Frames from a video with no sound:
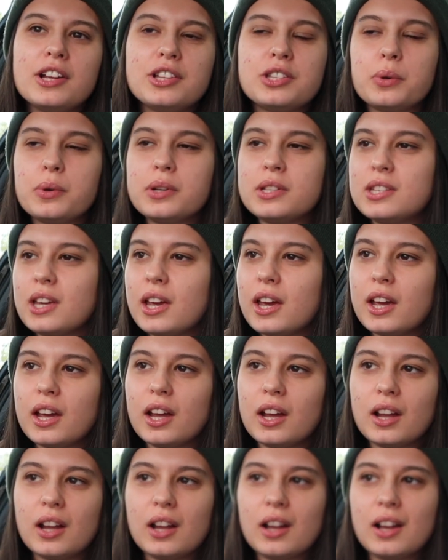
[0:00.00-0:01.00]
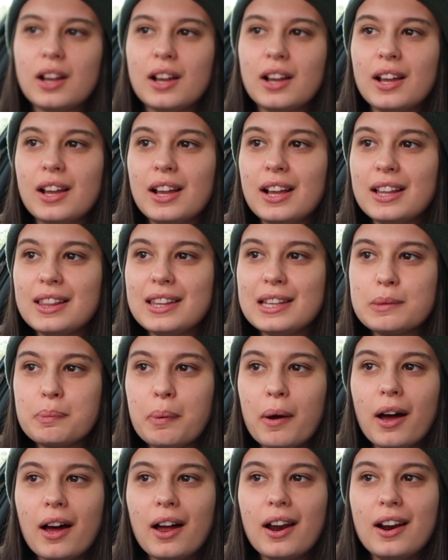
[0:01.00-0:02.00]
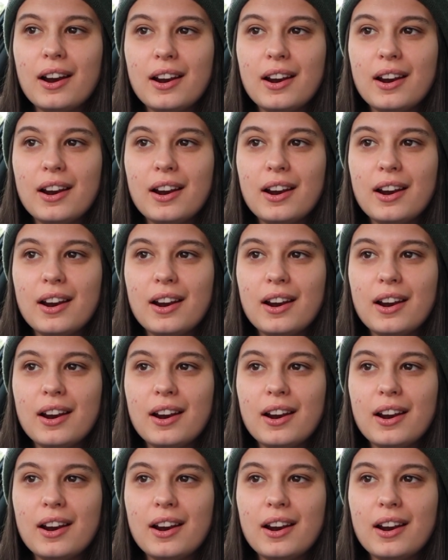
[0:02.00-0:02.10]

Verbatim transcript: to attain this part.